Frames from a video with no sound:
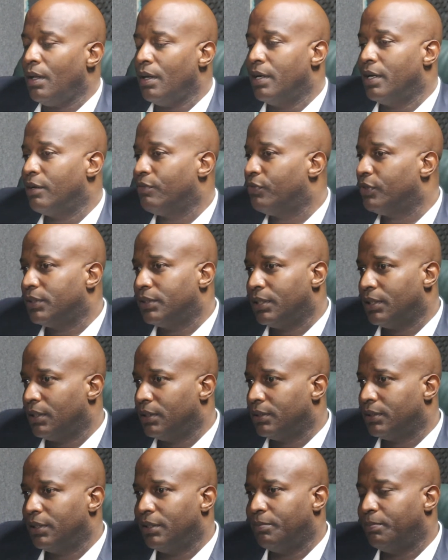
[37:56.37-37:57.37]

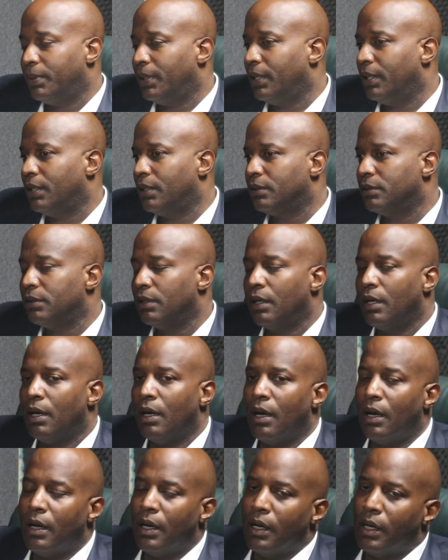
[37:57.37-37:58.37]
infertility, pain,
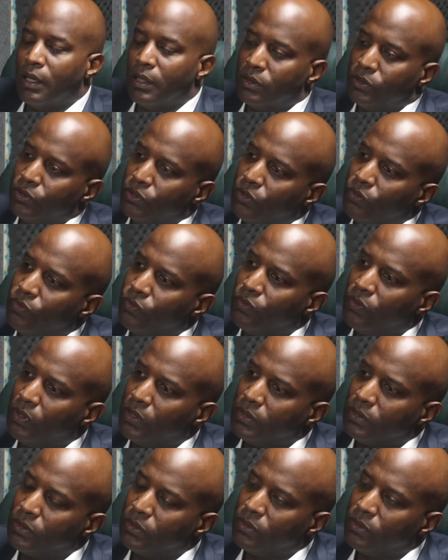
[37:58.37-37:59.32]
and so forth.